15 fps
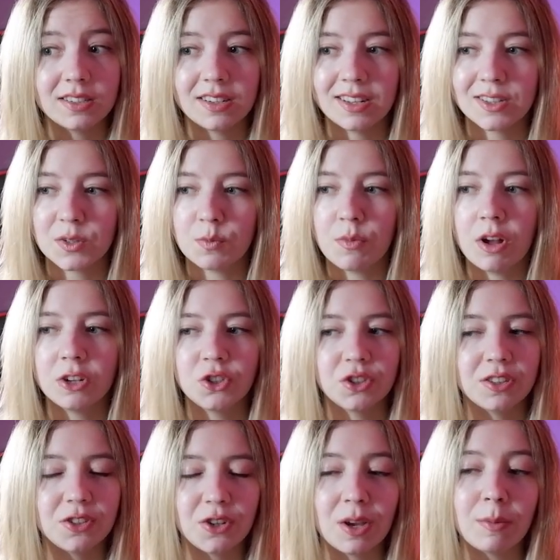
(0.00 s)
It's merged the
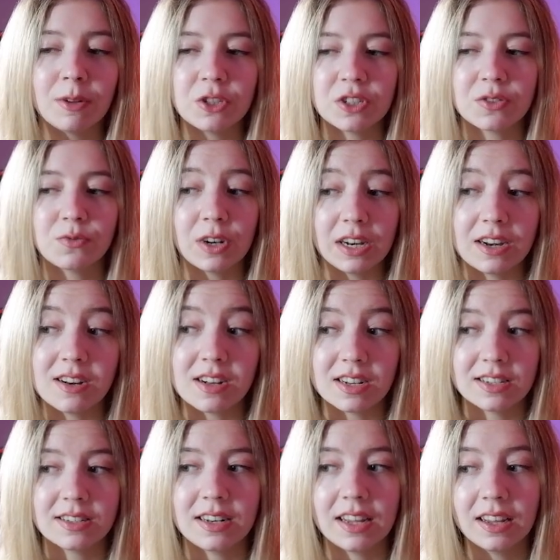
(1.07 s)
two images really
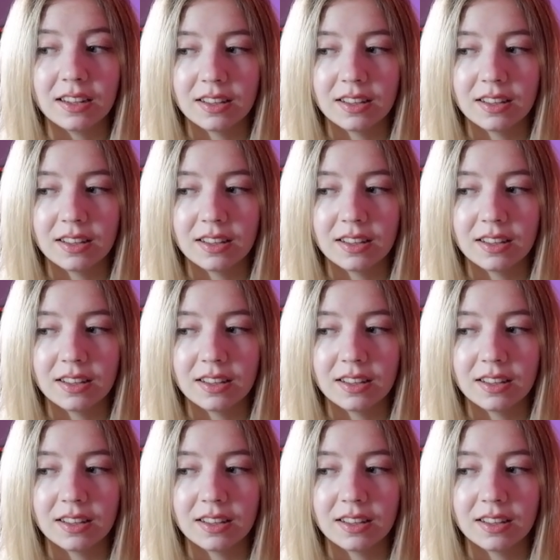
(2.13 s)
nicely.